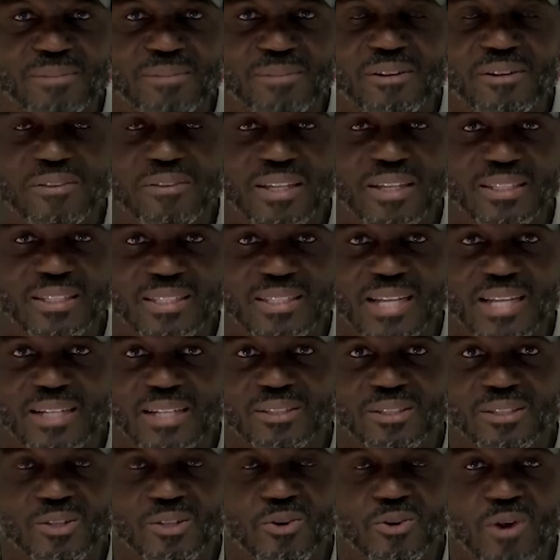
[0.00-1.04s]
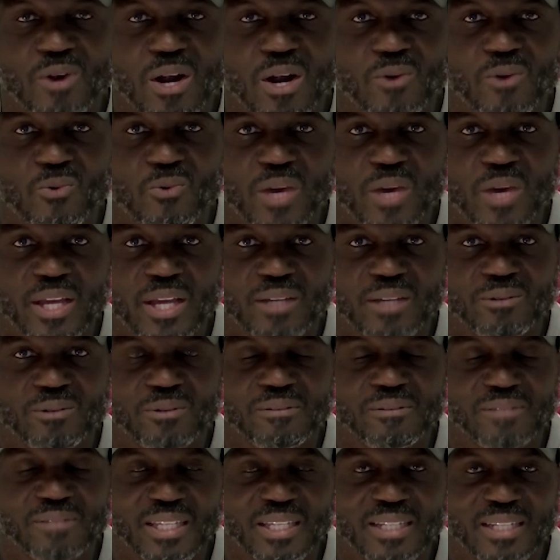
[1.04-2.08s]
Everything's not going to go our way.
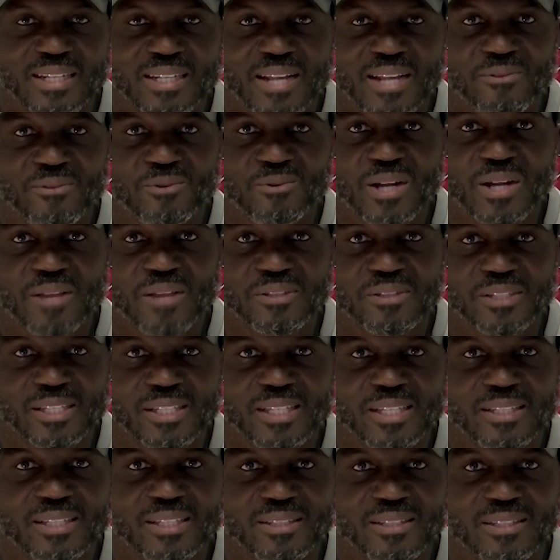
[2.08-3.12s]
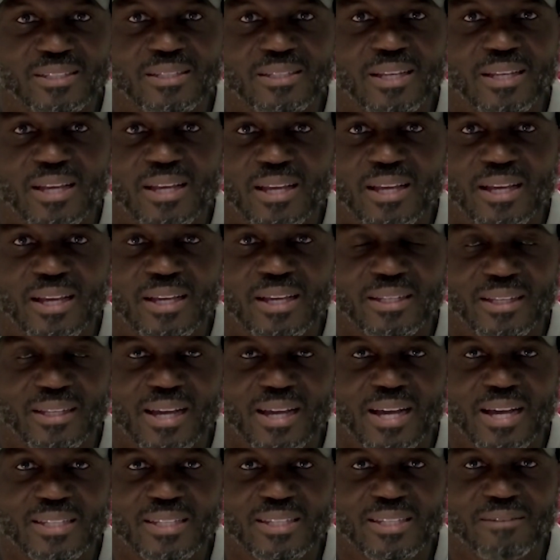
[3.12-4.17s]
We've seen that throughout the season, and the
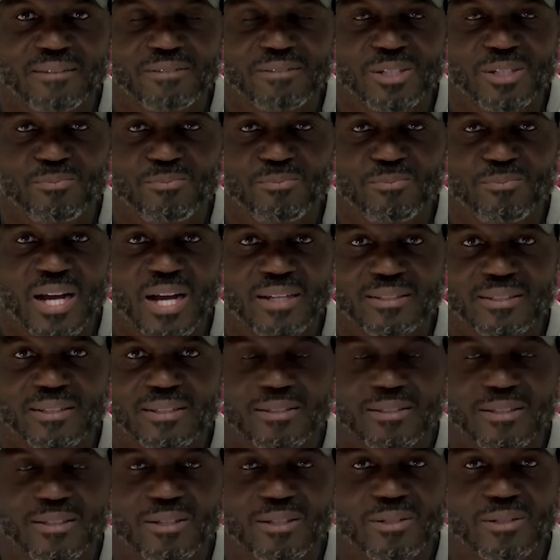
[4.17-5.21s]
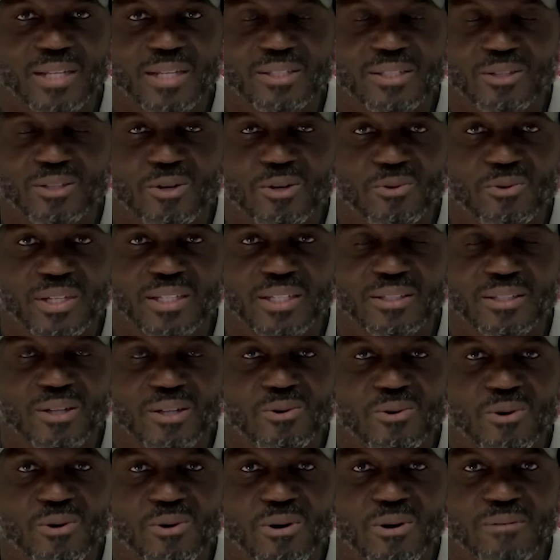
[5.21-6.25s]
guys have responded. So that's all we can
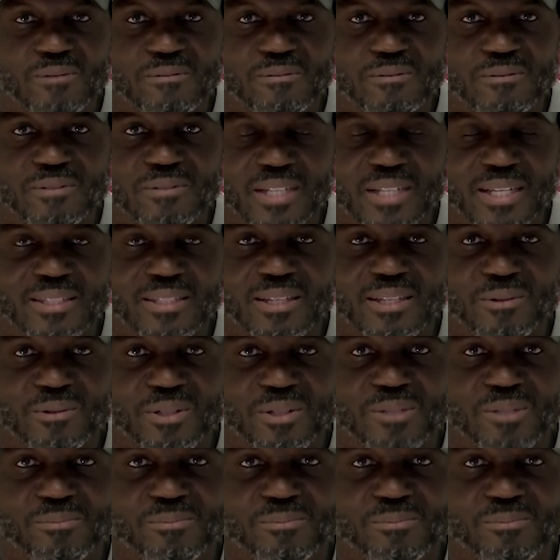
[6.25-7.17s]
go off of, and that's how we're